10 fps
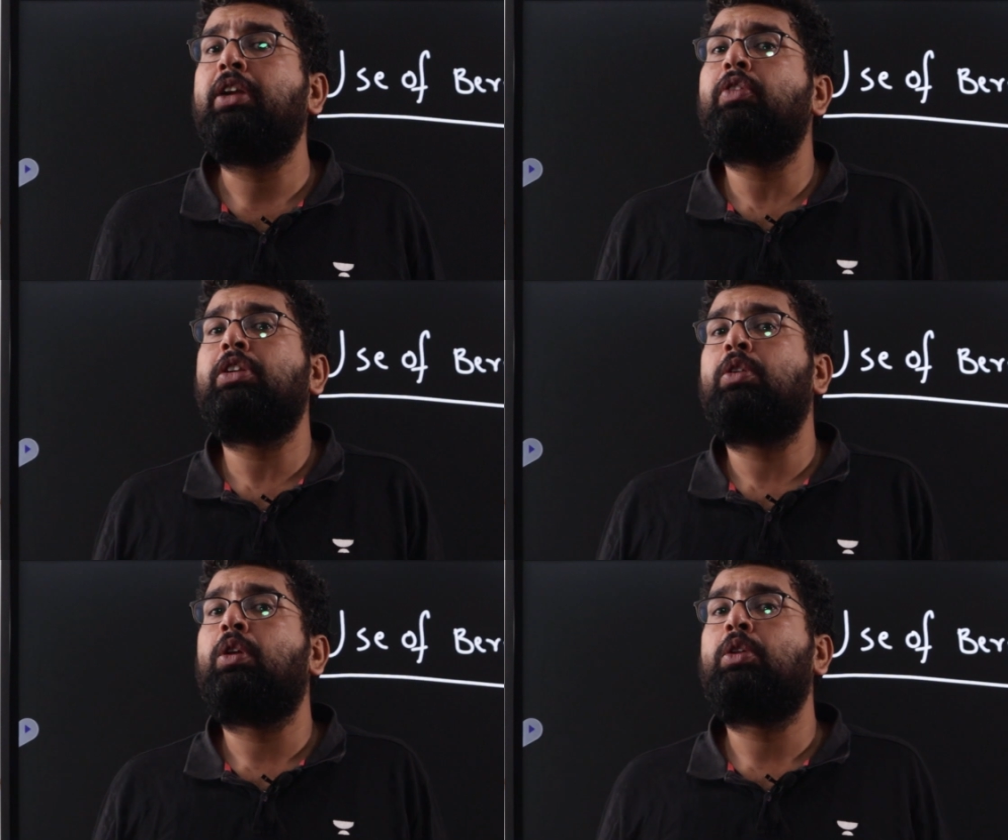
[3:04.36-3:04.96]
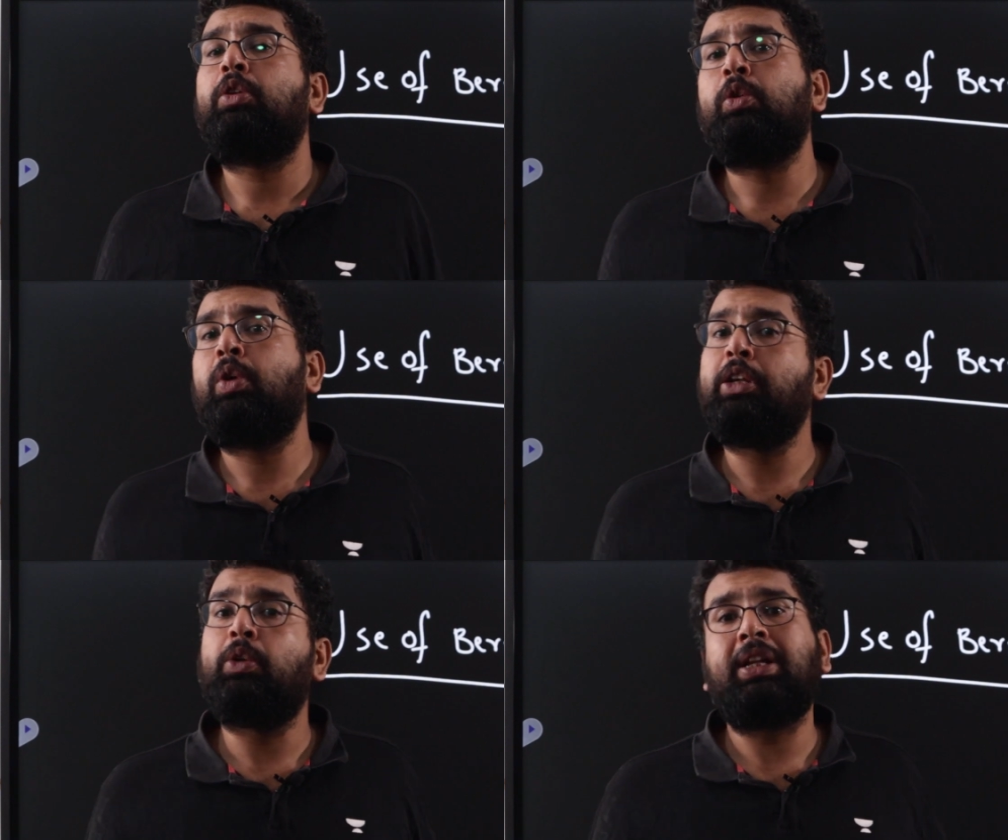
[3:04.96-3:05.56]
equation also,
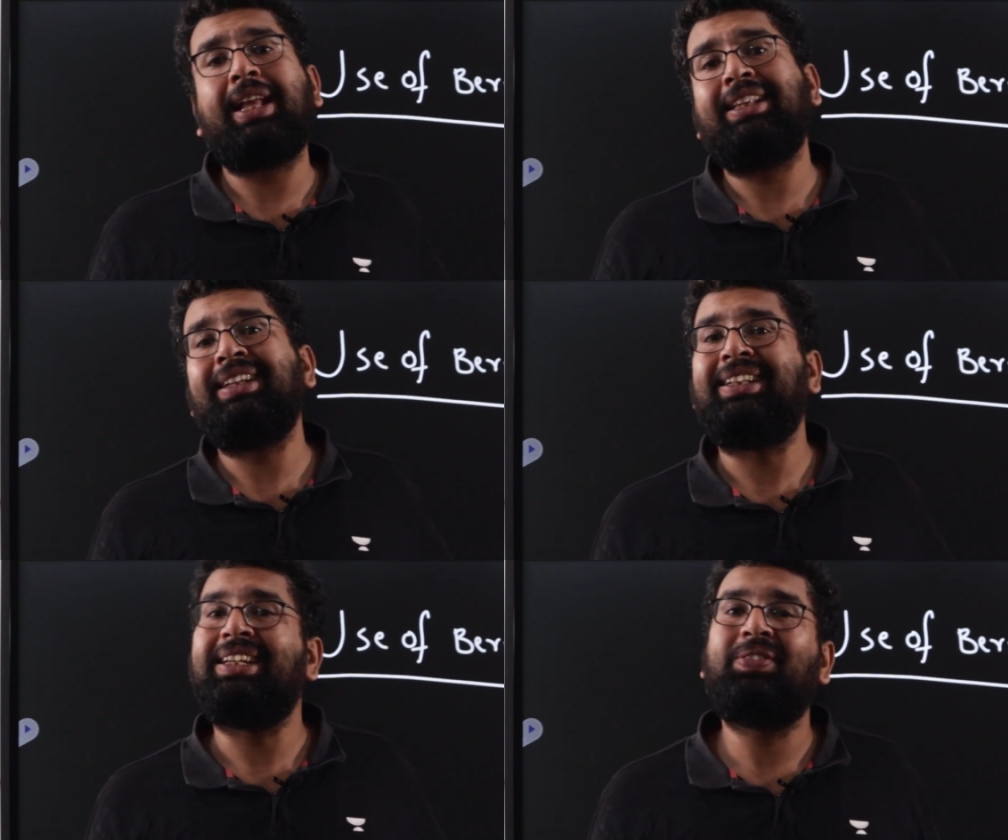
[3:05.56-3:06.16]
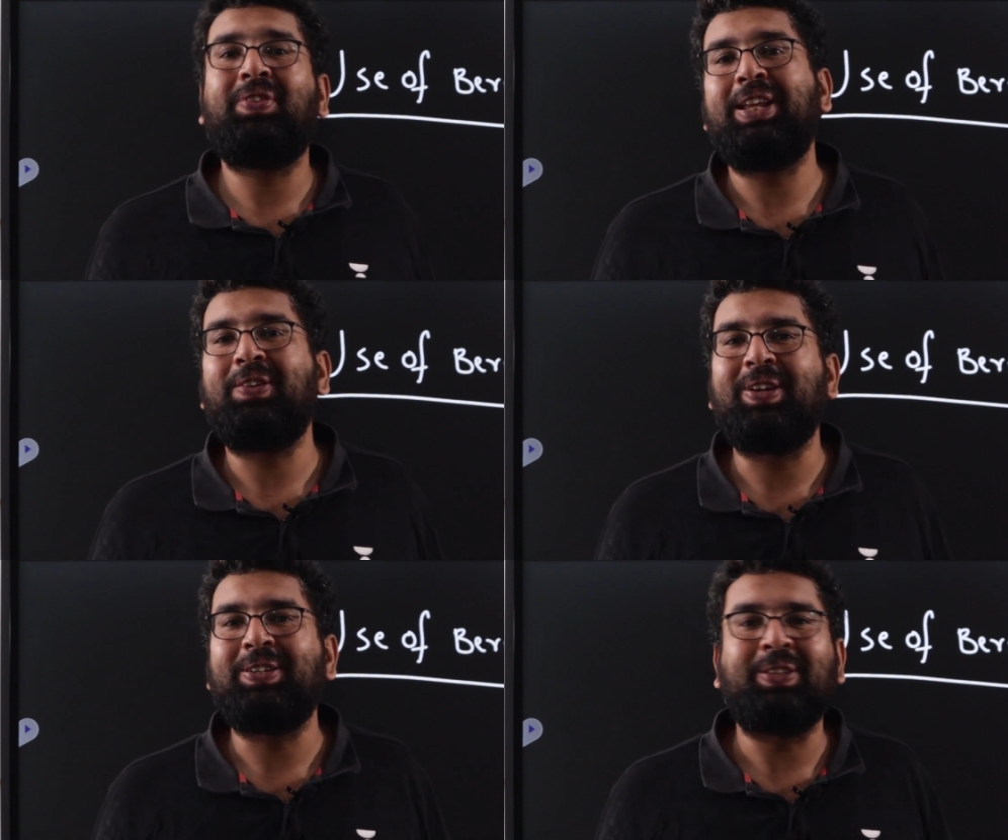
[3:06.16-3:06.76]
you are utilizing these very
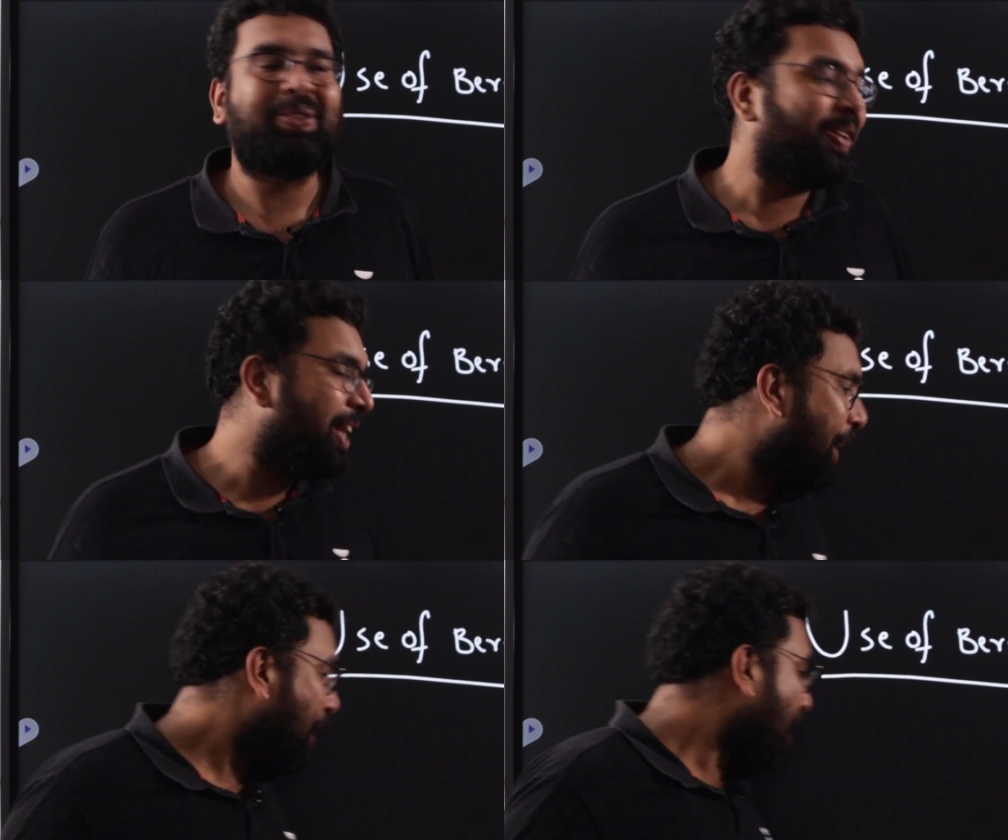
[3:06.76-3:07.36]
equations only.